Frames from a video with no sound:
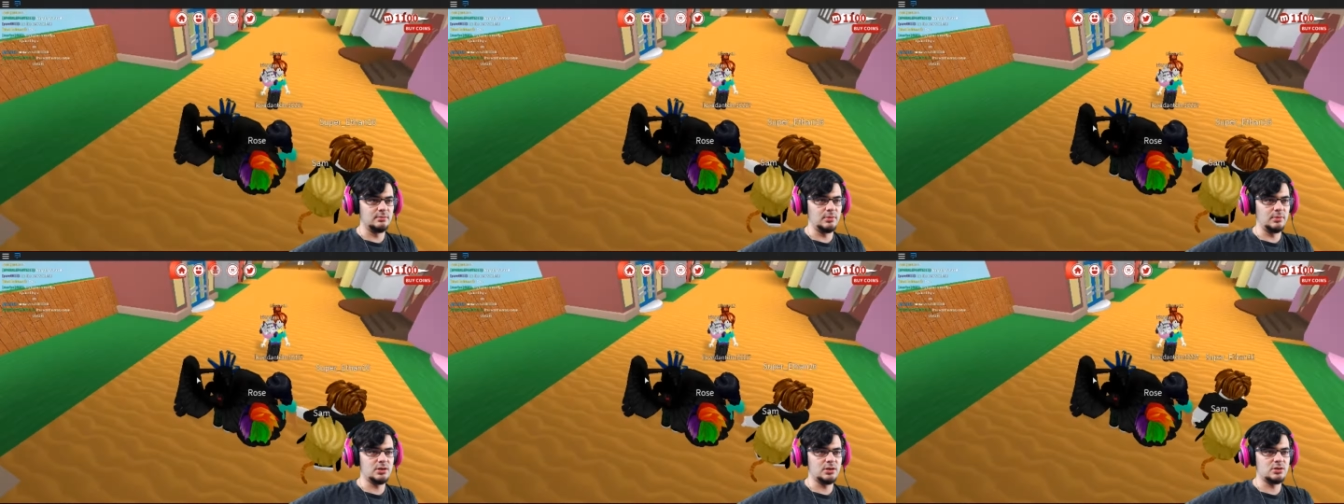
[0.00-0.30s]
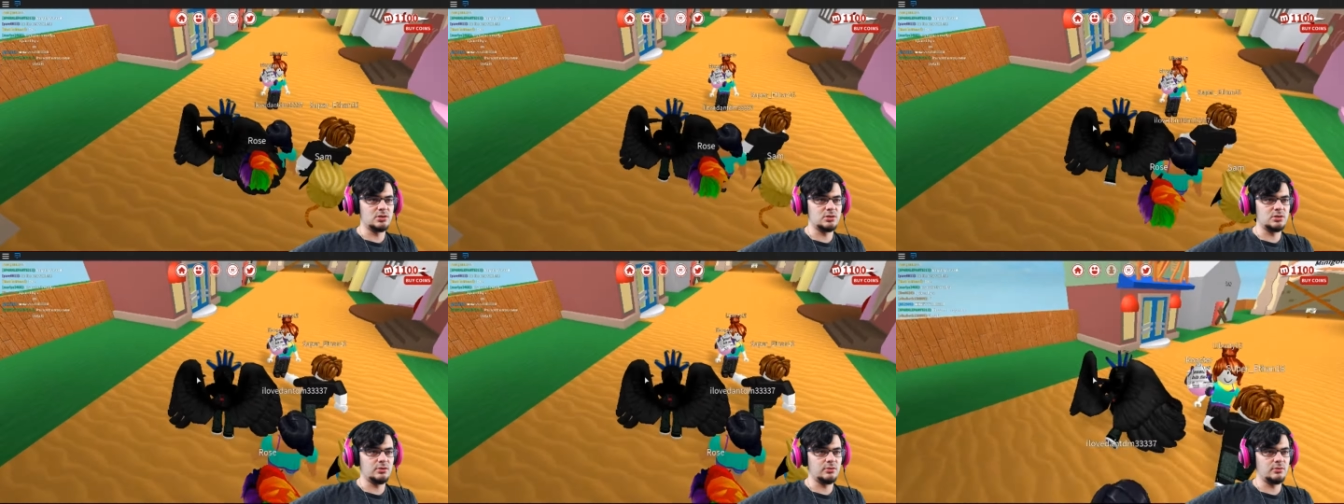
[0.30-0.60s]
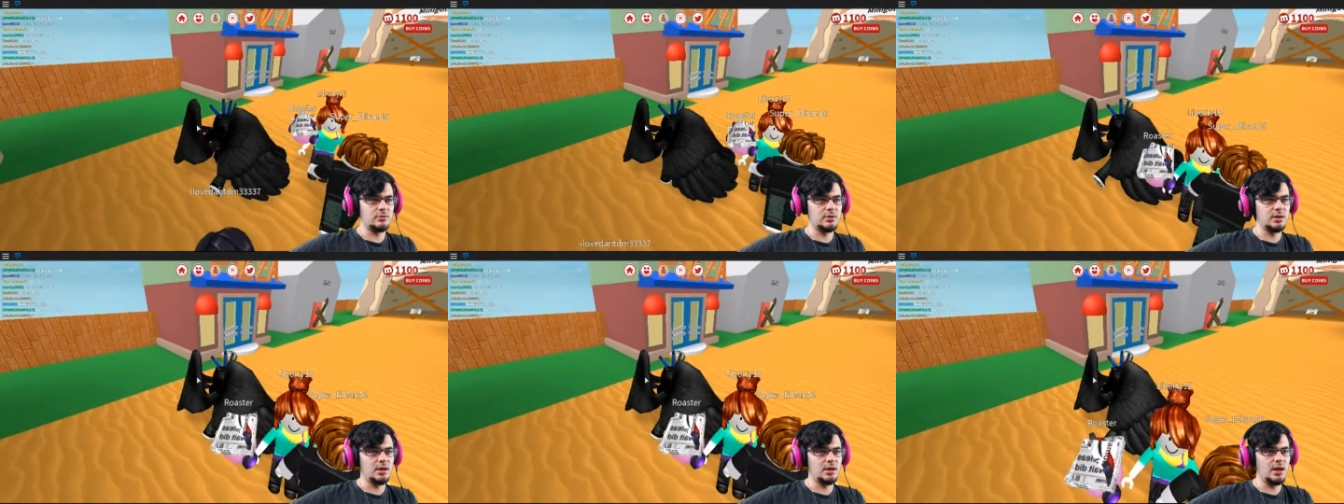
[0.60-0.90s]
Much?
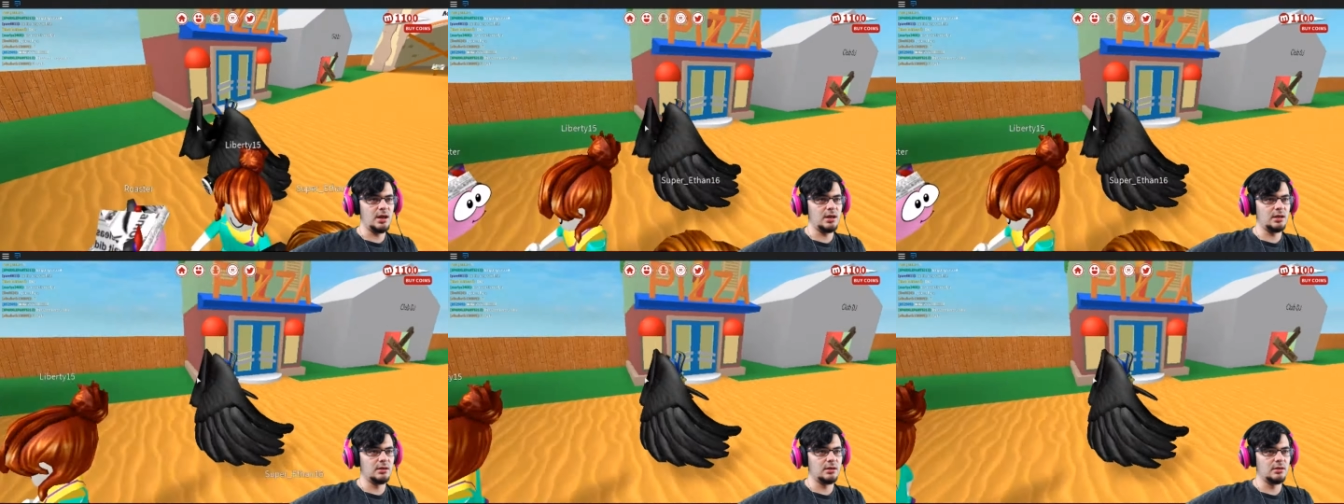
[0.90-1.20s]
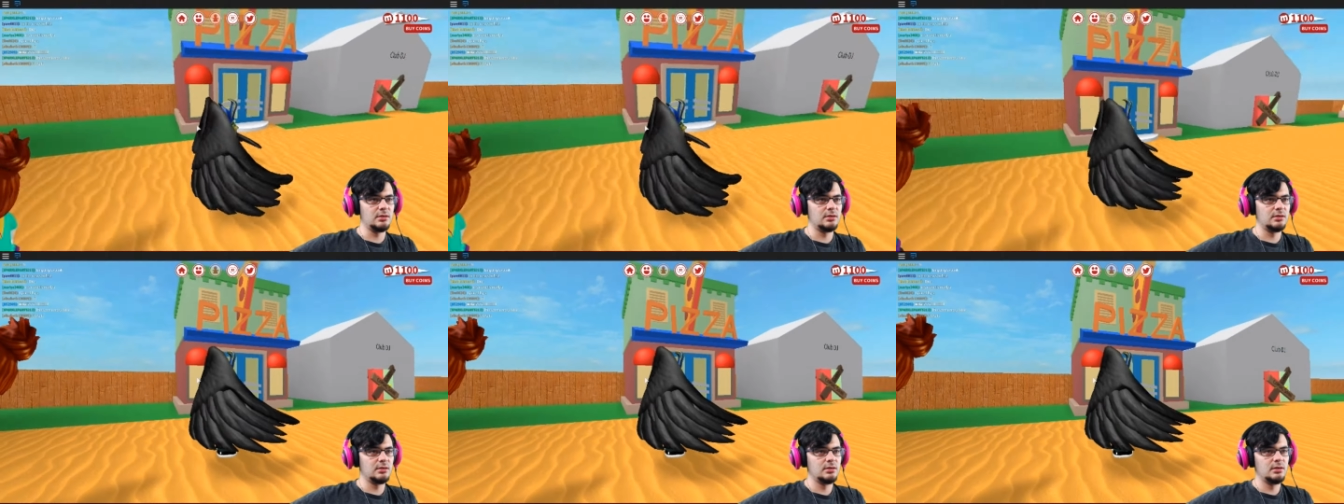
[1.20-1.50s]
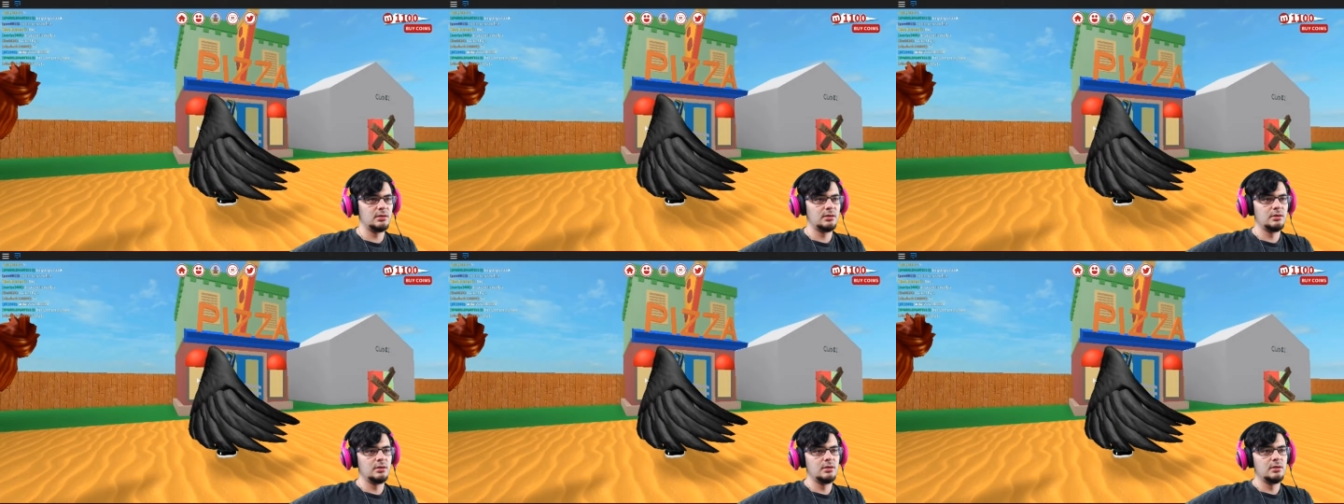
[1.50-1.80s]
Okay.
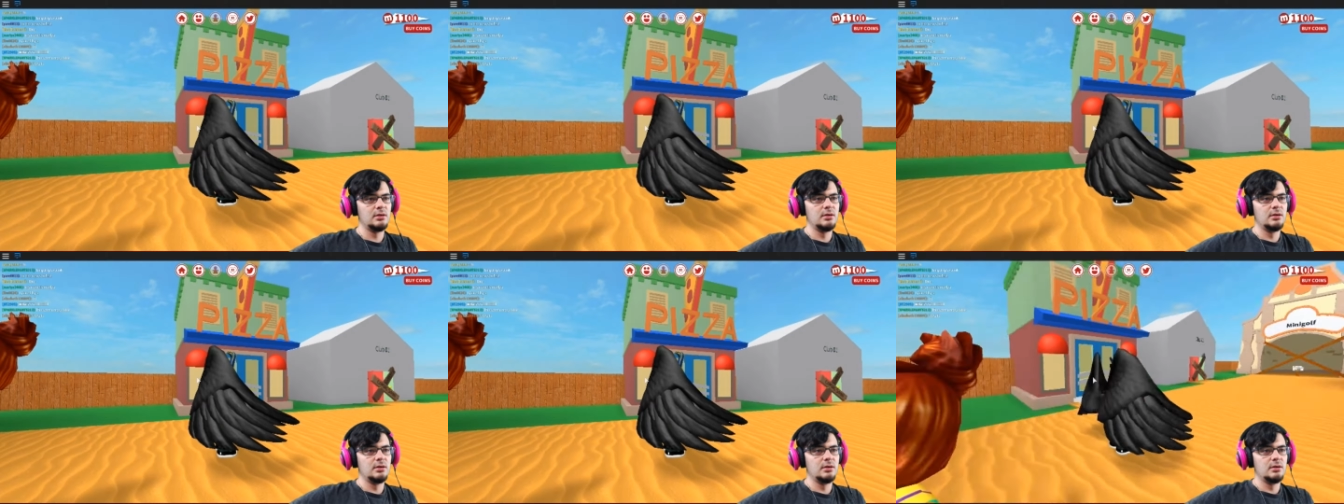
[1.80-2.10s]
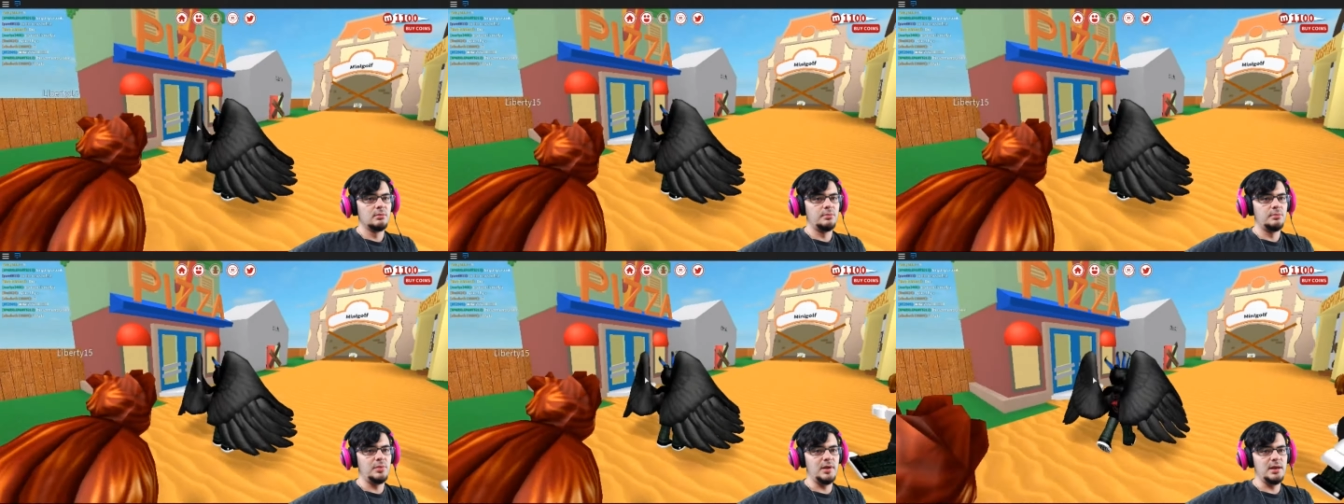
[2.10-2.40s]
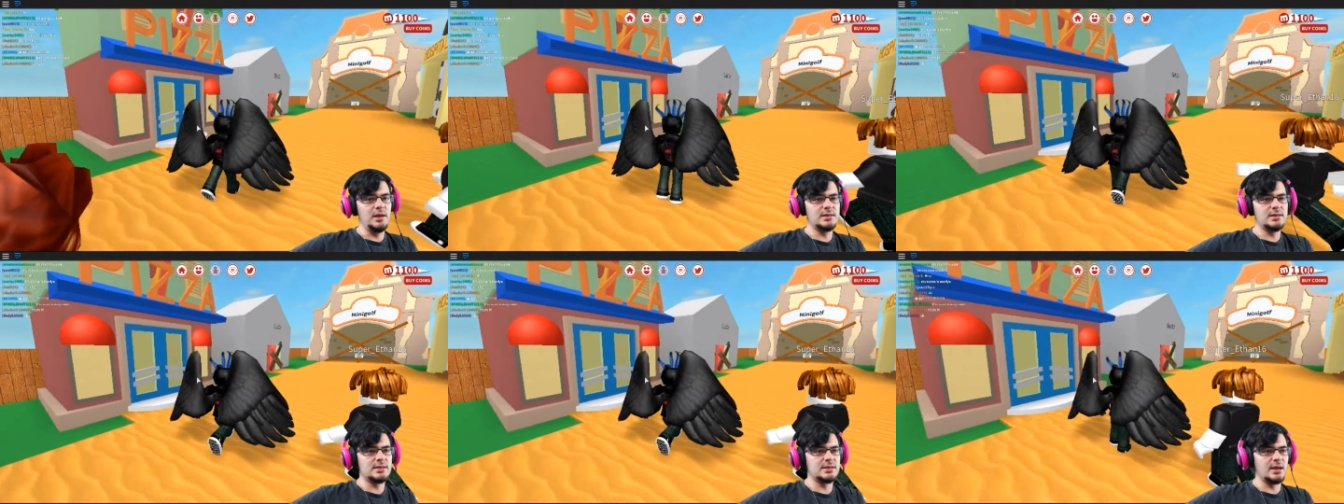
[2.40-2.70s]

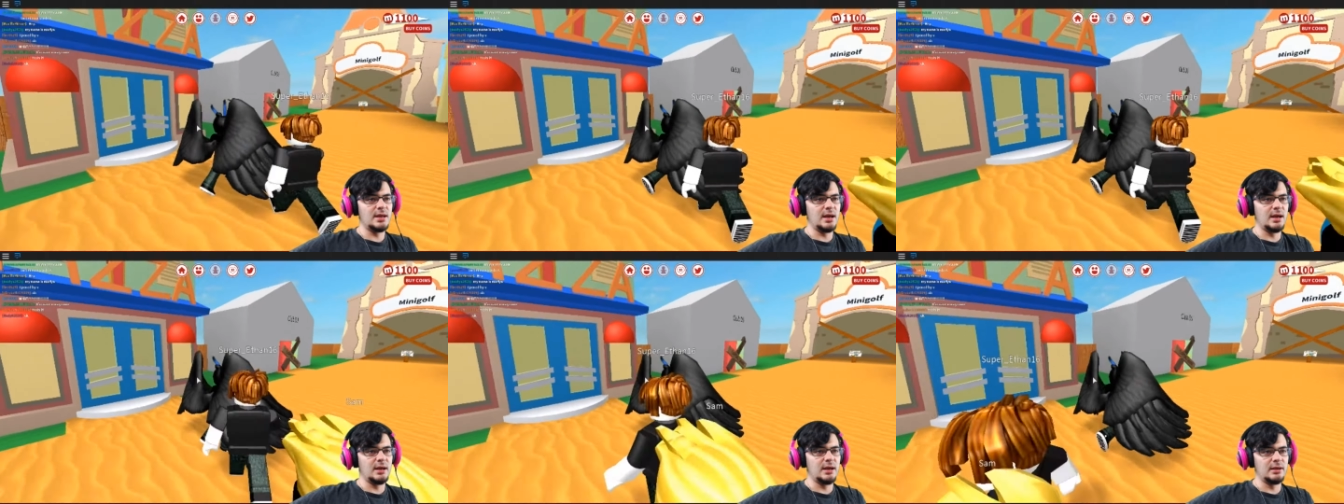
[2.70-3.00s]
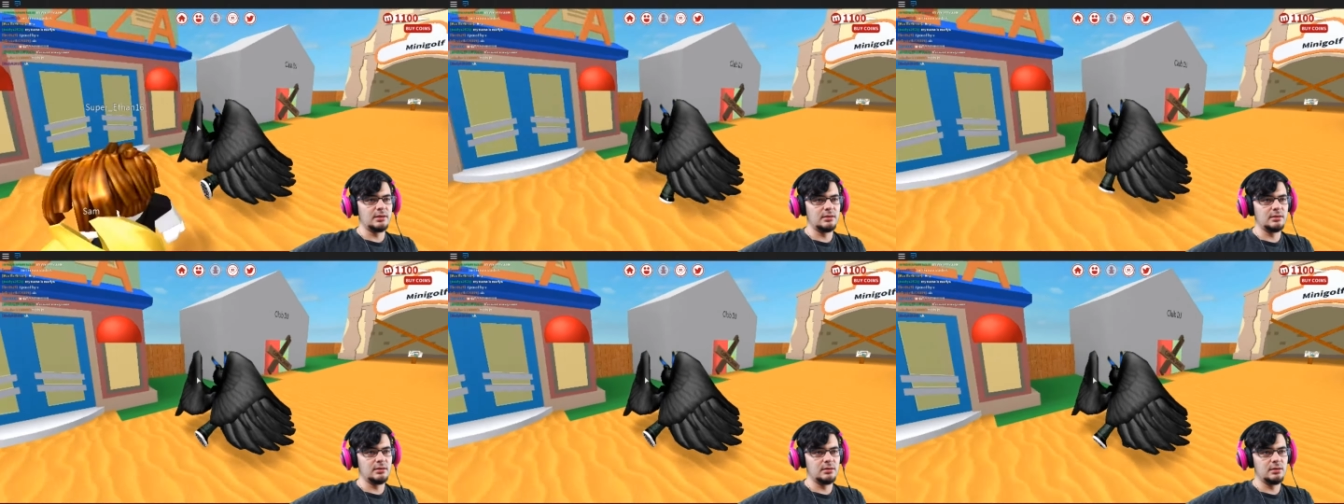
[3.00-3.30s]
Pizza.